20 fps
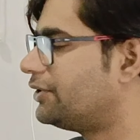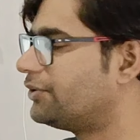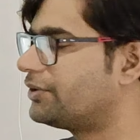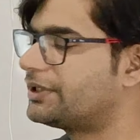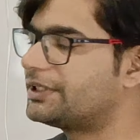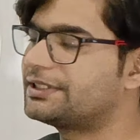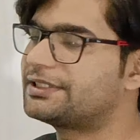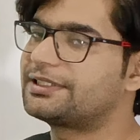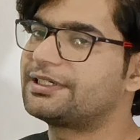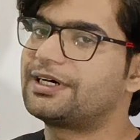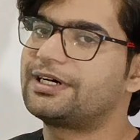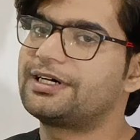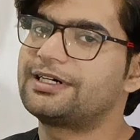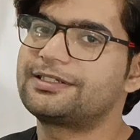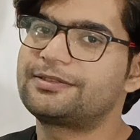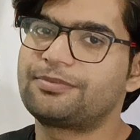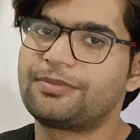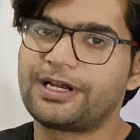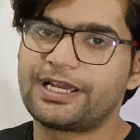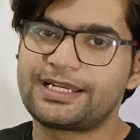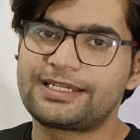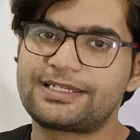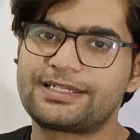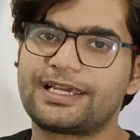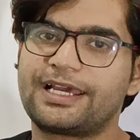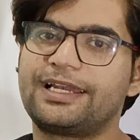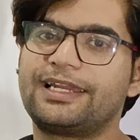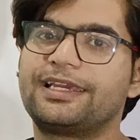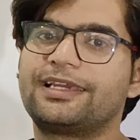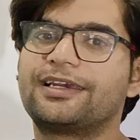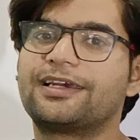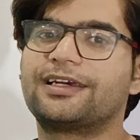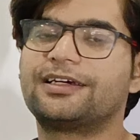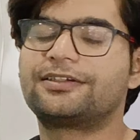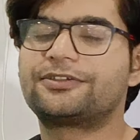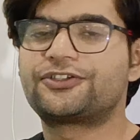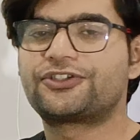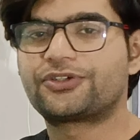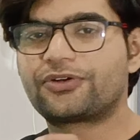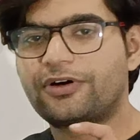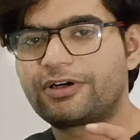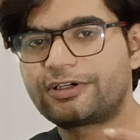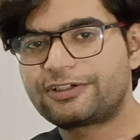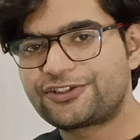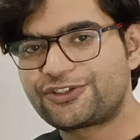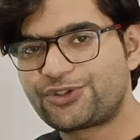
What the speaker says: You can start by telling a short